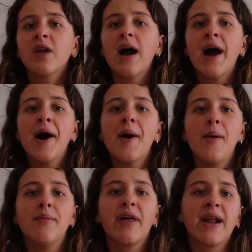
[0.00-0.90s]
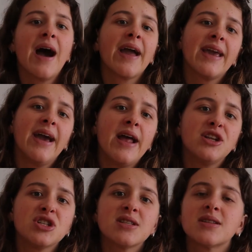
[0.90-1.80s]
that I can
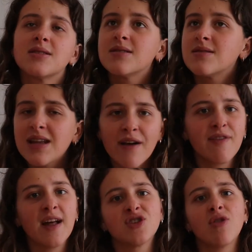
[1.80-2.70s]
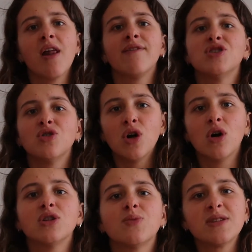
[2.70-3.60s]
just stuff that's relevant to
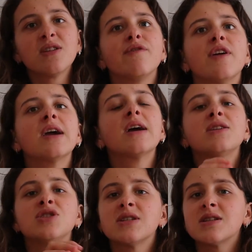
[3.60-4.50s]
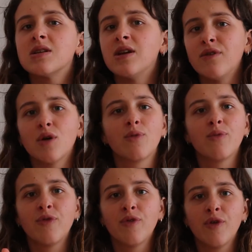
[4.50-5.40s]
girls specific, just give you a
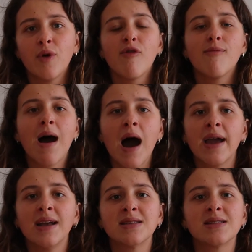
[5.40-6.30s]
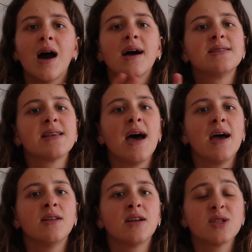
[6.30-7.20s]
few of my insights
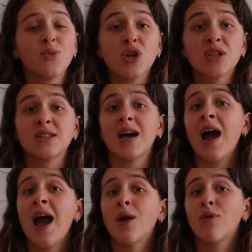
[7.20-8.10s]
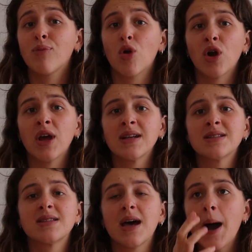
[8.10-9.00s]
and experiences I had with
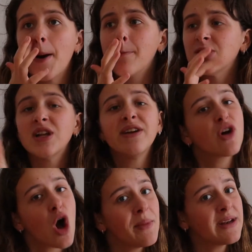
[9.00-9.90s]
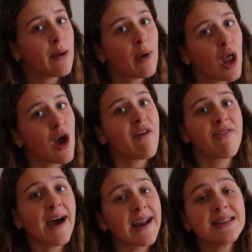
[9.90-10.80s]
products. So leave a comment down below
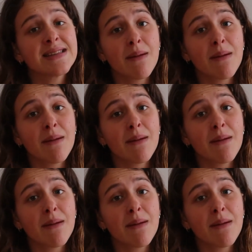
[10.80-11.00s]
if that is